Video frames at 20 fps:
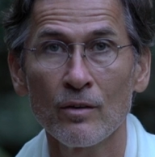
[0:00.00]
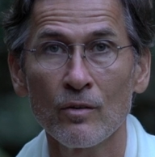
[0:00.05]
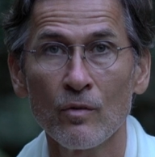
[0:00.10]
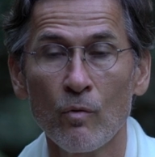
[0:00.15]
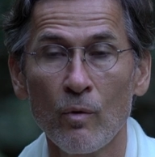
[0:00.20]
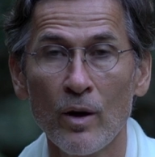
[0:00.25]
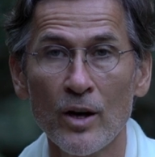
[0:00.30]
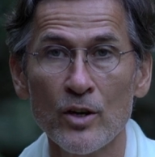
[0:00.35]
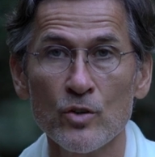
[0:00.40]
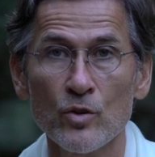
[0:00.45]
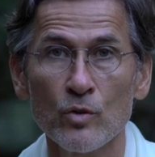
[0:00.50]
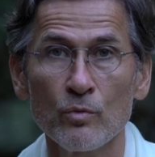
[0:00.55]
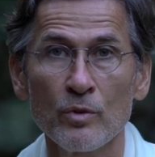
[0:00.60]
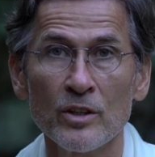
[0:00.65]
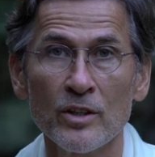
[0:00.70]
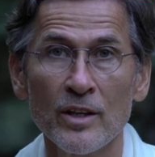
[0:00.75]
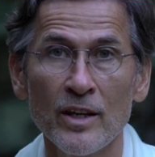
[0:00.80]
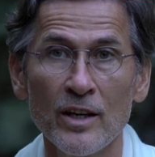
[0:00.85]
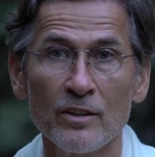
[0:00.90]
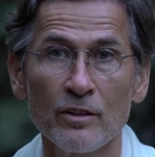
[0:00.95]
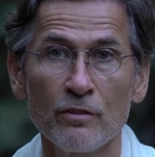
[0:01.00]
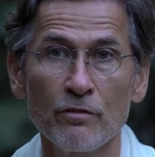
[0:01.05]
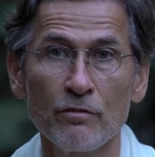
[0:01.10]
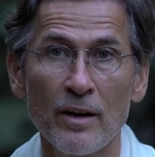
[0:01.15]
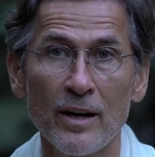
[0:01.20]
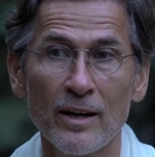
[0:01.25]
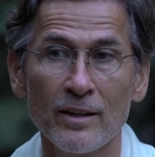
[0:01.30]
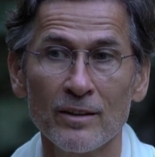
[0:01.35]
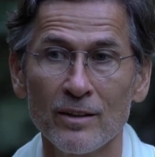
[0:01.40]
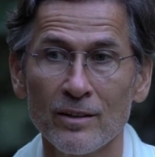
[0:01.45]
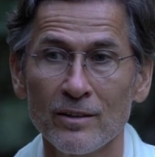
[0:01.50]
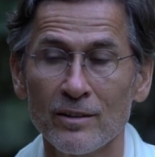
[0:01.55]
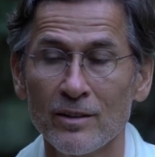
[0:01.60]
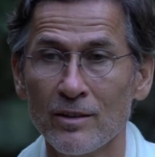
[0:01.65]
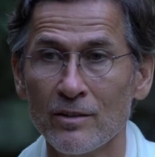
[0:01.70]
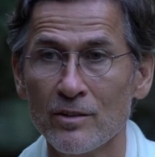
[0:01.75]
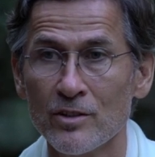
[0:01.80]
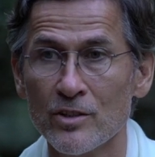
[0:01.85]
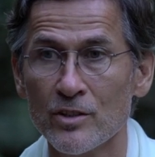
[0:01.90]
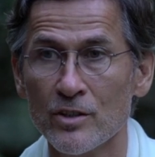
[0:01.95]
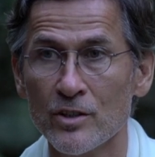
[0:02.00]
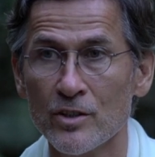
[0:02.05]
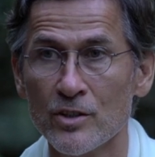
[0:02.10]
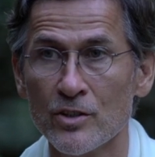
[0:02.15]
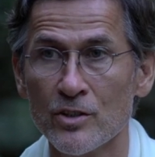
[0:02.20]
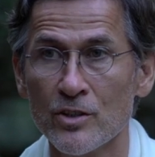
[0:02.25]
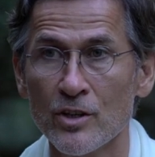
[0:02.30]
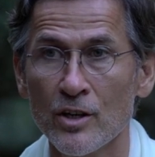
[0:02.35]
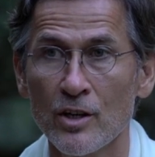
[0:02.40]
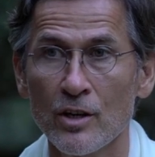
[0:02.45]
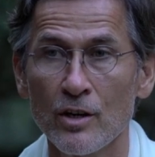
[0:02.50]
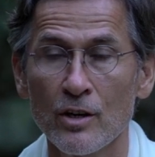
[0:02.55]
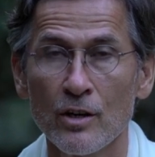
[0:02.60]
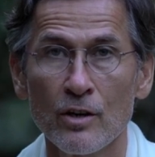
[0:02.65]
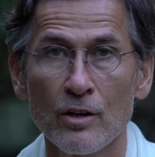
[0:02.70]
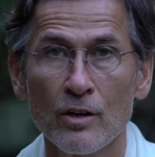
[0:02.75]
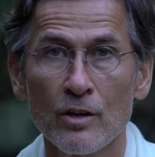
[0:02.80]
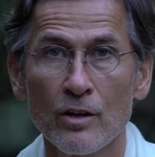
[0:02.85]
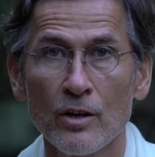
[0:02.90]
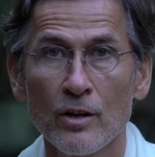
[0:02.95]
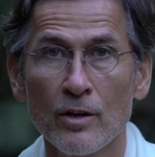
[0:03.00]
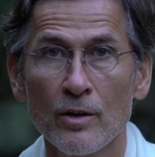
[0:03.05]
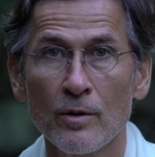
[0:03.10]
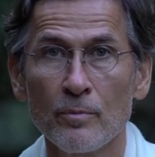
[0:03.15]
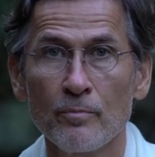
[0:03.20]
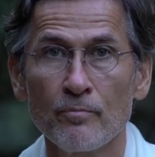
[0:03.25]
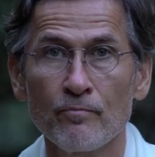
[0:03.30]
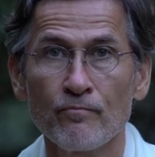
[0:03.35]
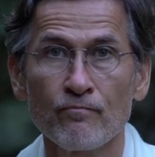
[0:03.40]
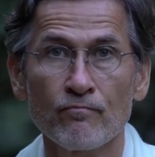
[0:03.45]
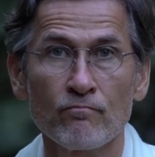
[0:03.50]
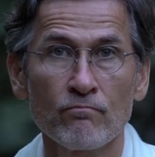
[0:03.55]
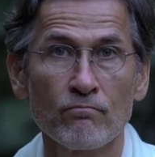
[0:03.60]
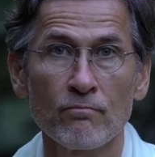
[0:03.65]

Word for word: Why should we take the fact that there is this um,